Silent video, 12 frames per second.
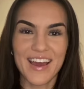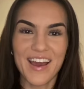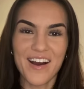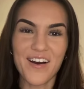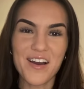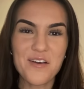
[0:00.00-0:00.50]

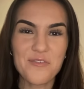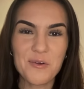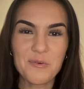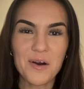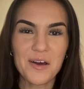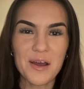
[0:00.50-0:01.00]
Hi
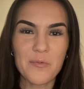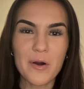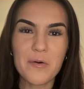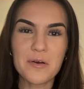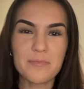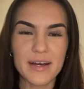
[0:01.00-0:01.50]
everyone and
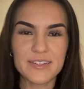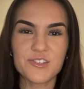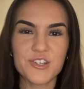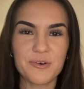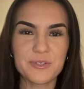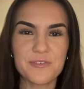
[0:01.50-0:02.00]
welcome back to
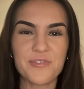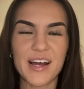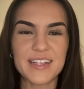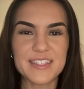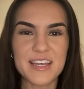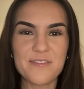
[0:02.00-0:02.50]
Chelsea
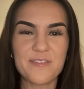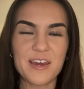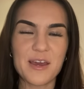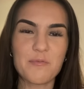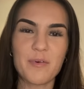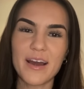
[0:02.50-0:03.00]
Fan
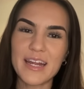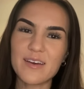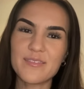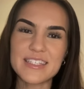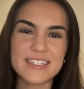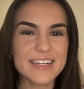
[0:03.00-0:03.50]
TV. My name
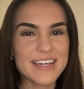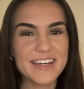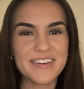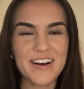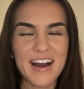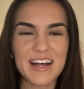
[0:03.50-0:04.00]
is
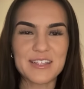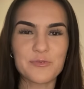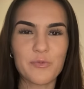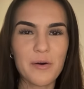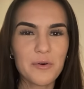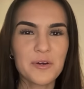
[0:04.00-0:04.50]
Nina and
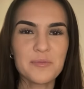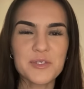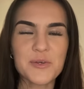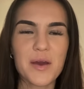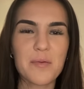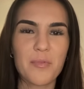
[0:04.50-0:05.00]
welcome
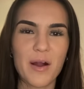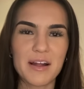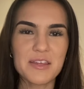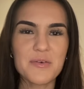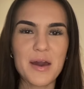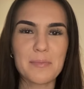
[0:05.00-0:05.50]
to a brand
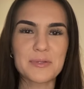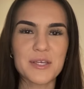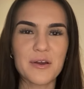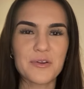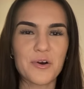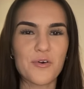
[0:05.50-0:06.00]
new
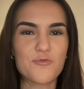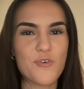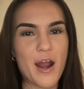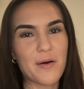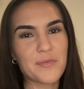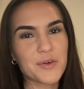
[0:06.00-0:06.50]
episode of
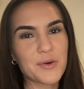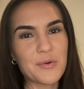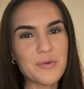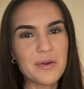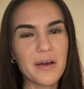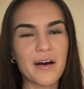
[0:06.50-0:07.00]
Round the
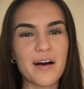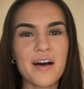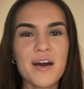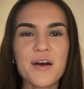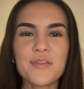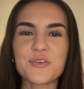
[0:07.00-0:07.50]
Corner,
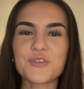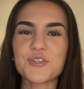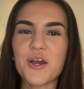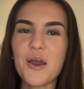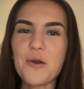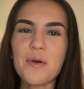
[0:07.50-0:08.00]
the
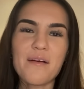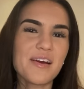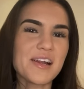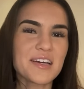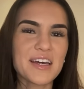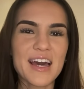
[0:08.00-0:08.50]
show where I
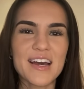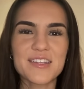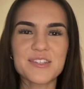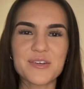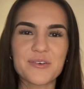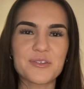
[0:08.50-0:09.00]
look ahead
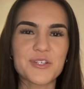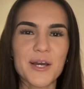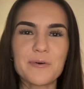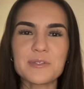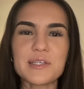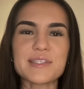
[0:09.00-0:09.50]
to
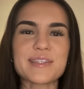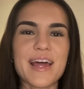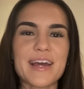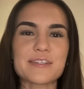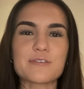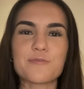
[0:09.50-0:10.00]
Chelsea's
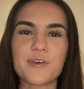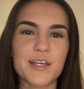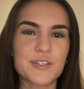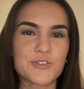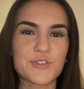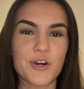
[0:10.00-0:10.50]
next
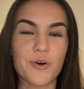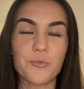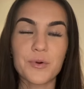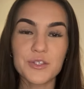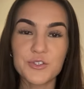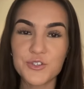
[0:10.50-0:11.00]
fixture,
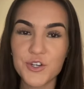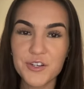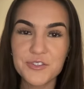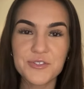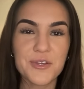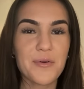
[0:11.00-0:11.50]
which
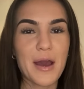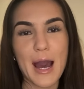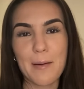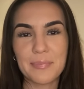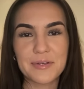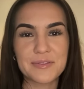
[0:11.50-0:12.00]
just so
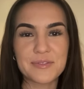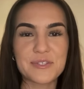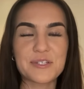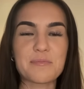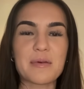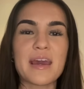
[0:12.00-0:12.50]
happens
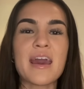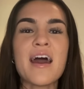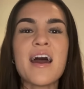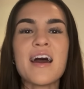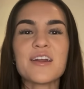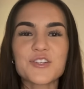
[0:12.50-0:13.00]
to be
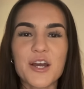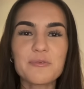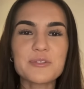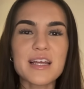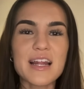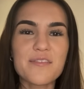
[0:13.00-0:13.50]

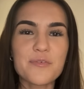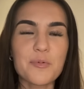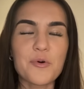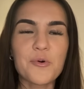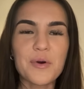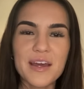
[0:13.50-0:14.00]

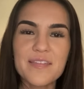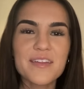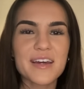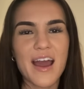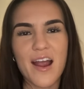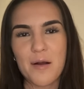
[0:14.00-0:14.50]
Chelsea-Liverpool in the
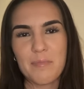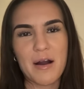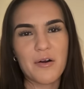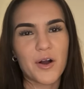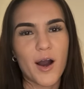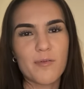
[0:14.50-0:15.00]

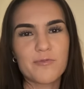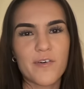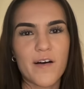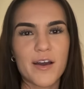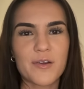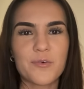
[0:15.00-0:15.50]
Carabao Cup
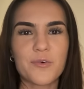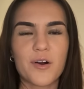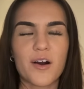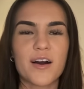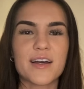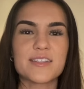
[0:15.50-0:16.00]
final,
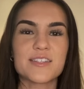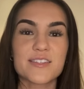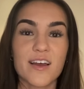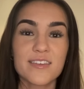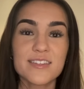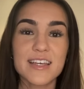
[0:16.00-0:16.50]
guys.
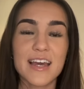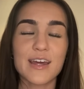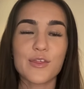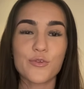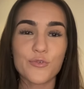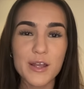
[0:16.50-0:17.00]

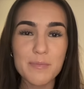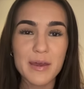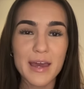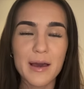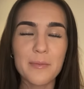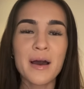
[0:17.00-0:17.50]
Sunday, 3
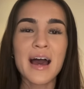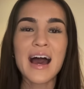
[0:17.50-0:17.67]
p.m.